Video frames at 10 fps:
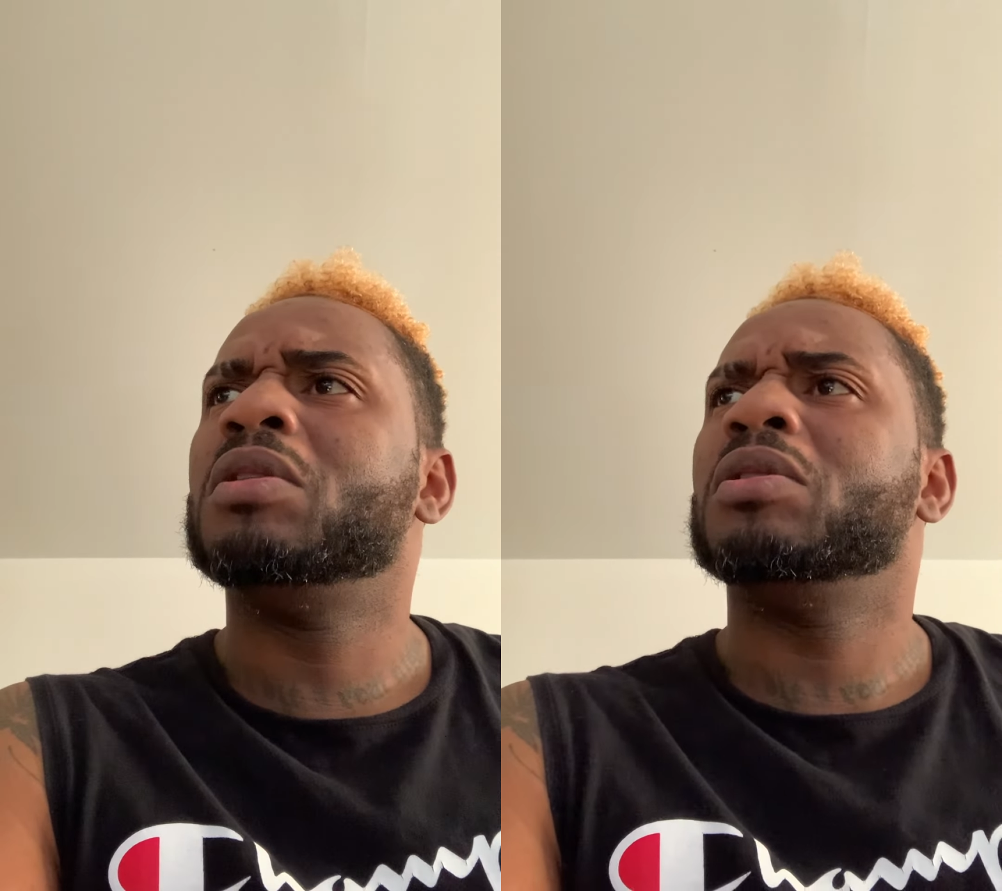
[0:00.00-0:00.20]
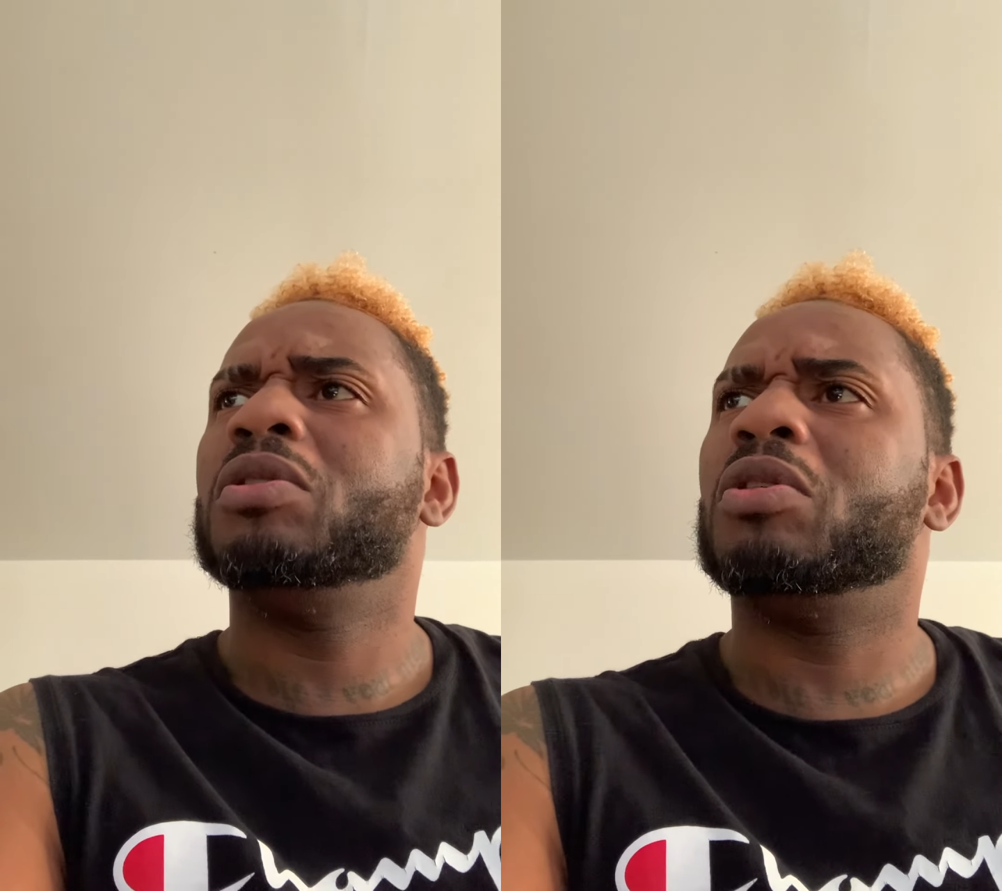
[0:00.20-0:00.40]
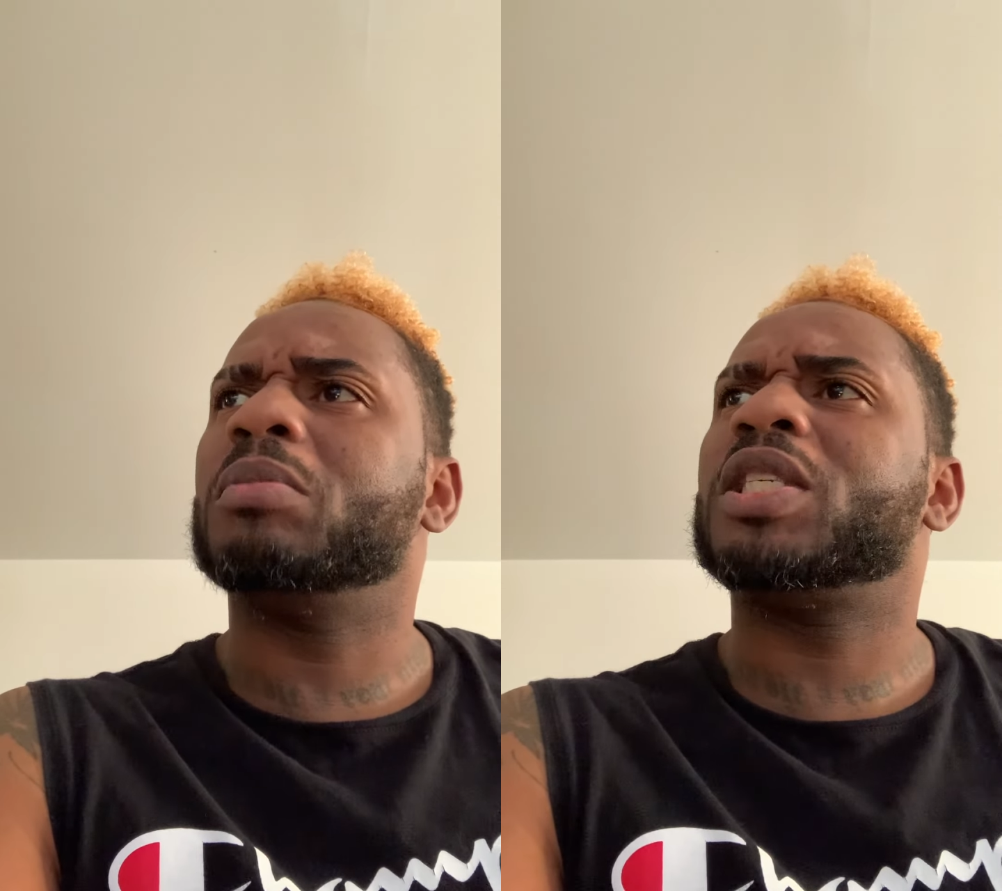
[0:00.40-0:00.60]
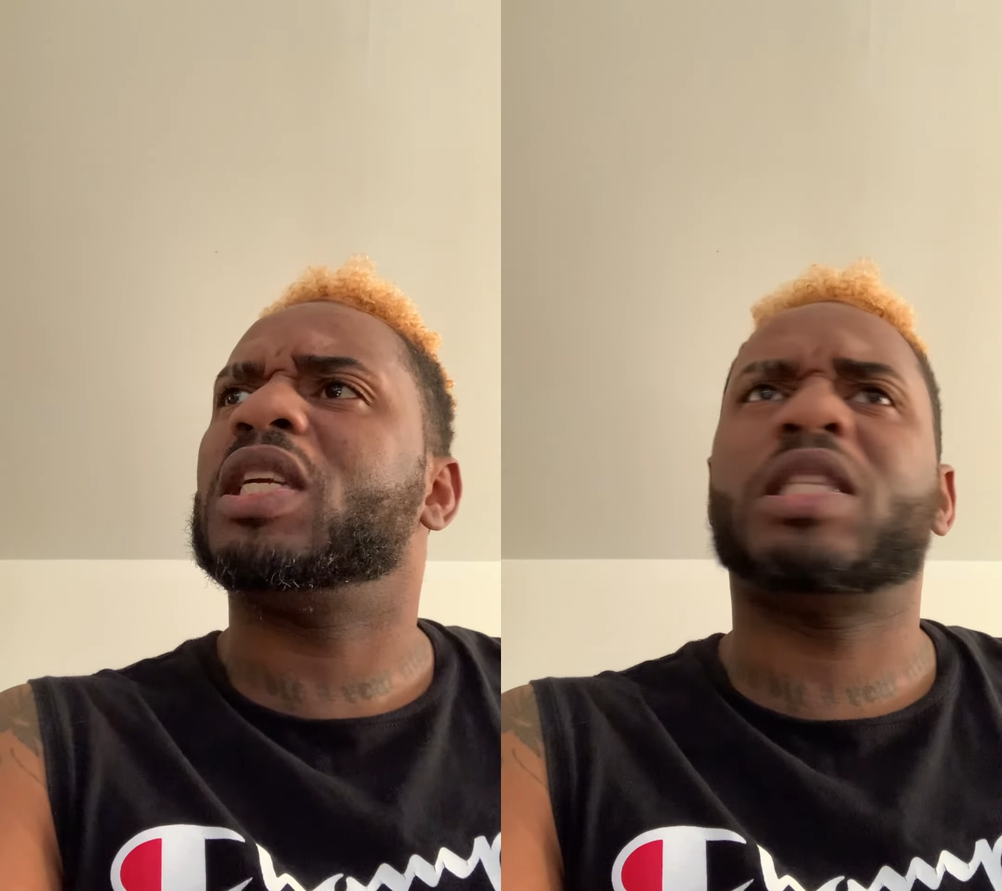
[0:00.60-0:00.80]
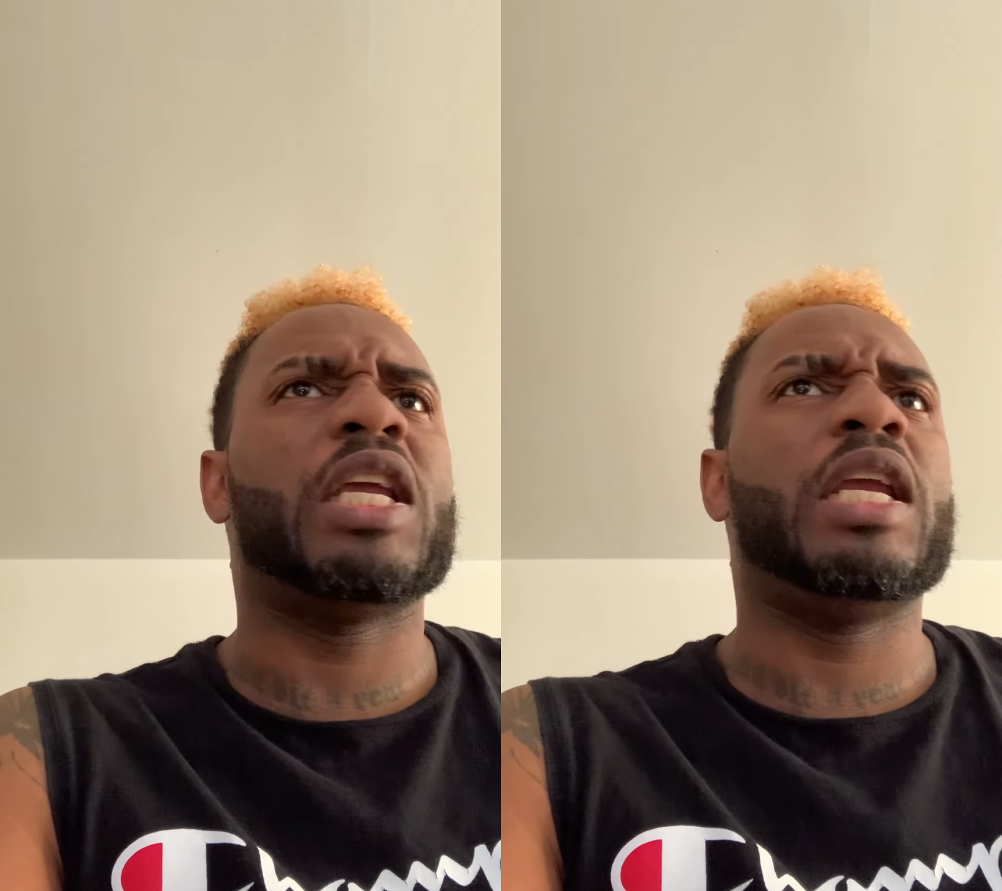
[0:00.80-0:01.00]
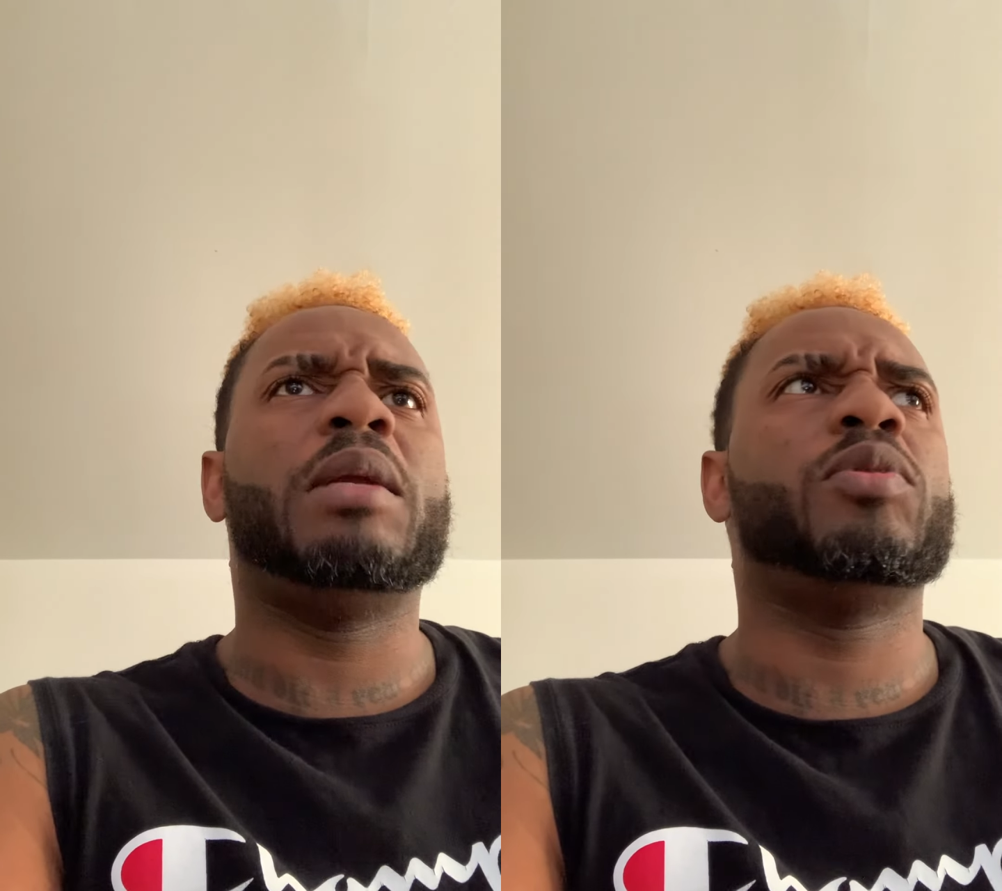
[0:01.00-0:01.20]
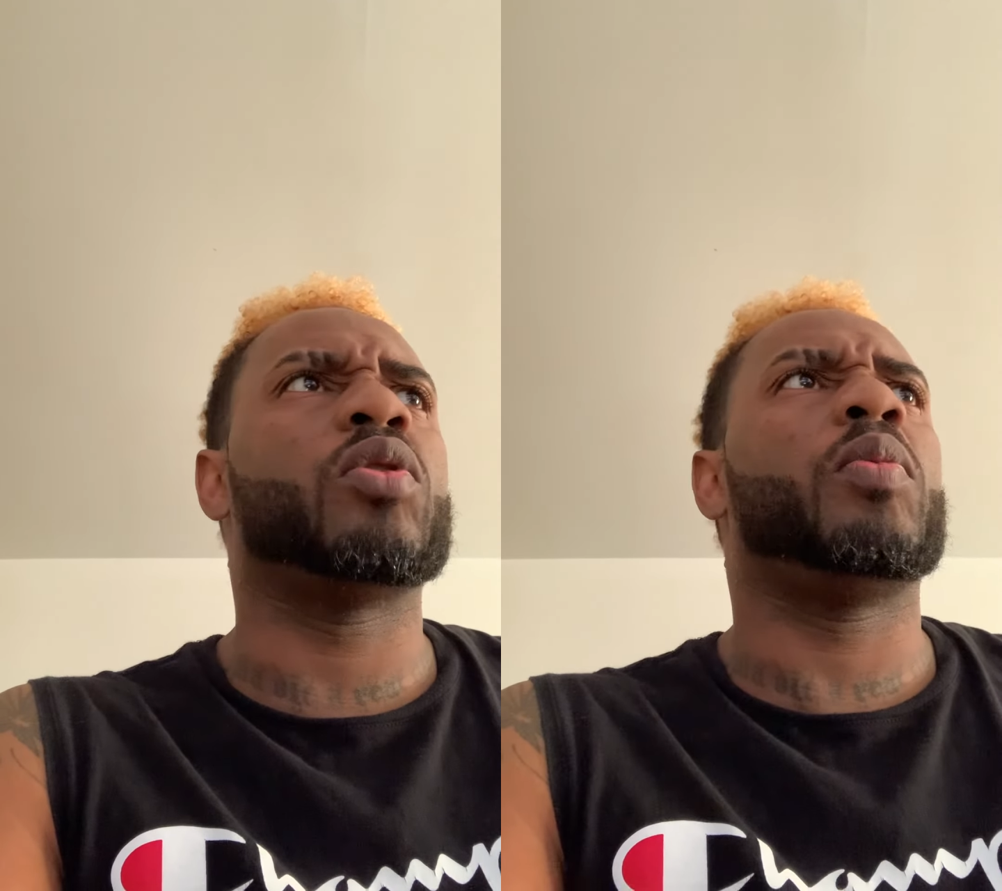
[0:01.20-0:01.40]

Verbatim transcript: you know what I'm saying, themes or